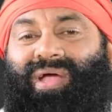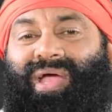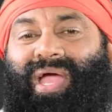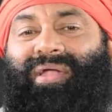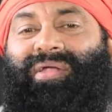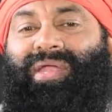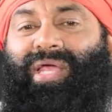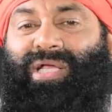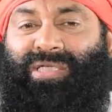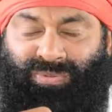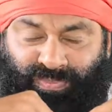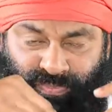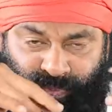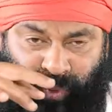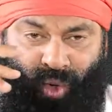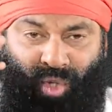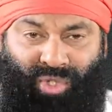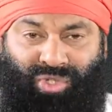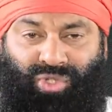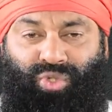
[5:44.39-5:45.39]
and
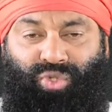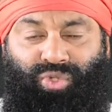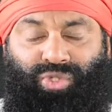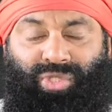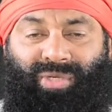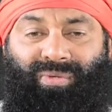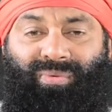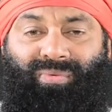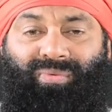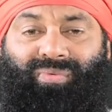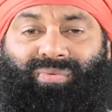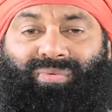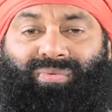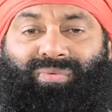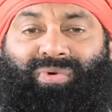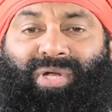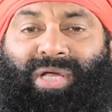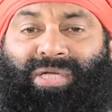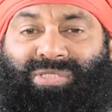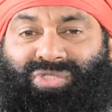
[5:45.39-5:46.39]
exposed to the
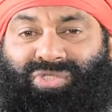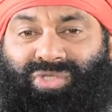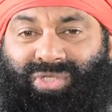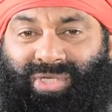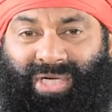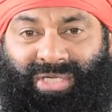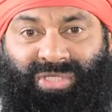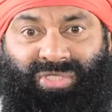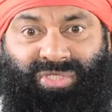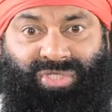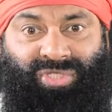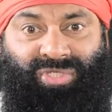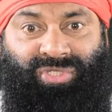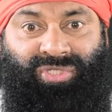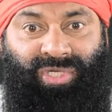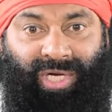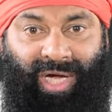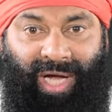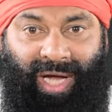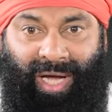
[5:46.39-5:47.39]
nature and
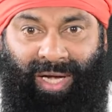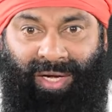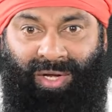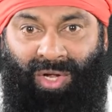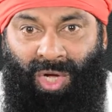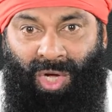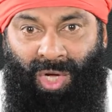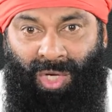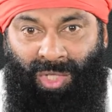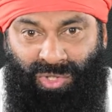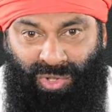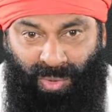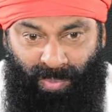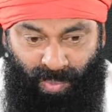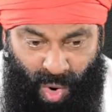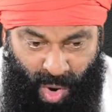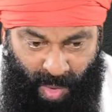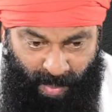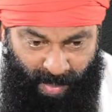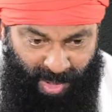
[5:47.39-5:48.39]
shared. The
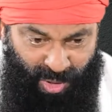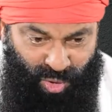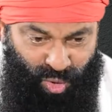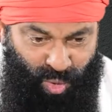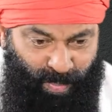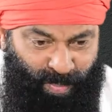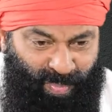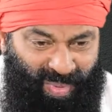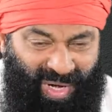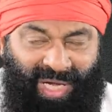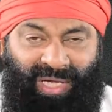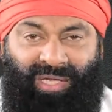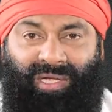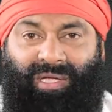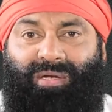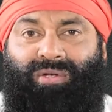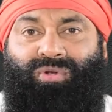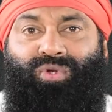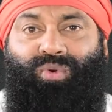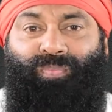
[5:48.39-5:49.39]
moment you break it
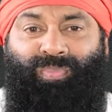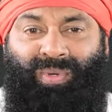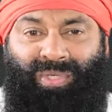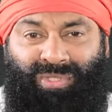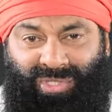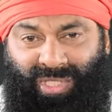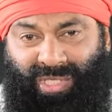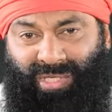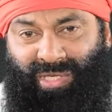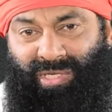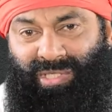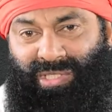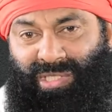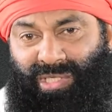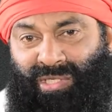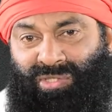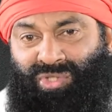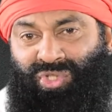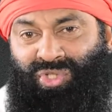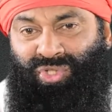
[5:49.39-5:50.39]
into pieces and,
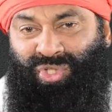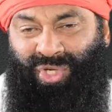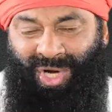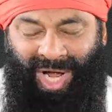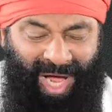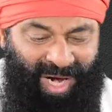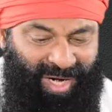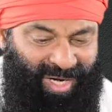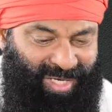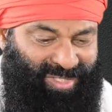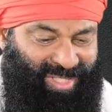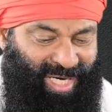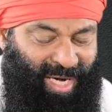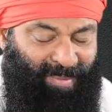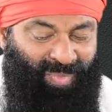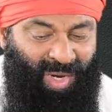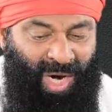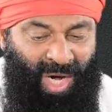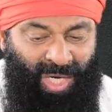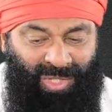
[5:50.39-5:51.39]
and share it
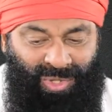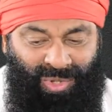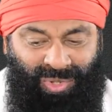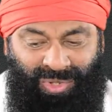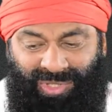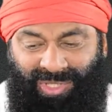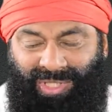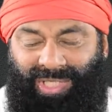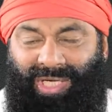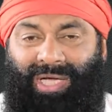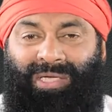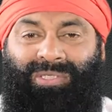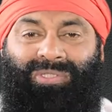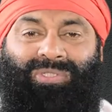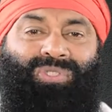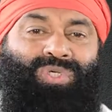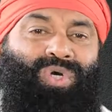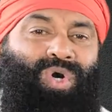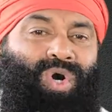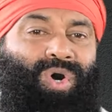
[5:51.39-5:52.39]
up, you
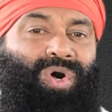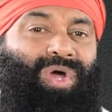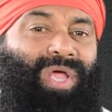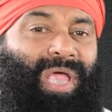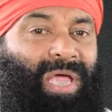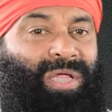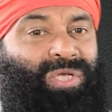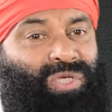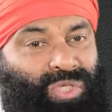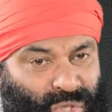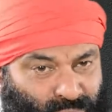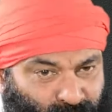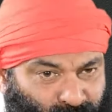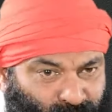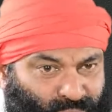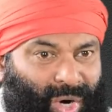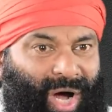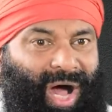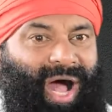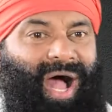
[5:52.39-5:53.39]
can know a new
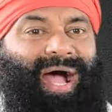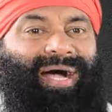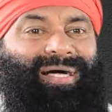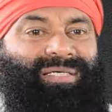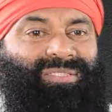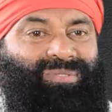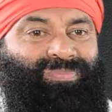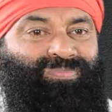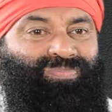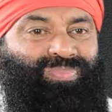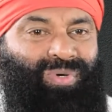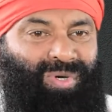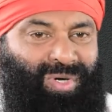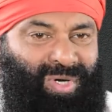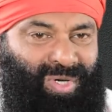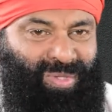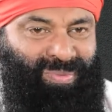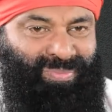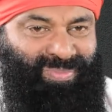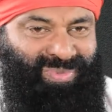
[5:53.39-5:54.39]
art
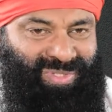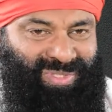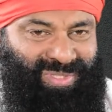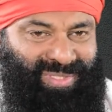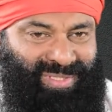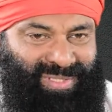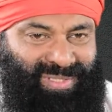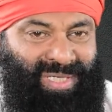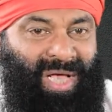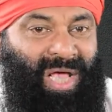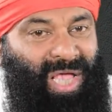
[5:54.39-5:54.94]
blooms.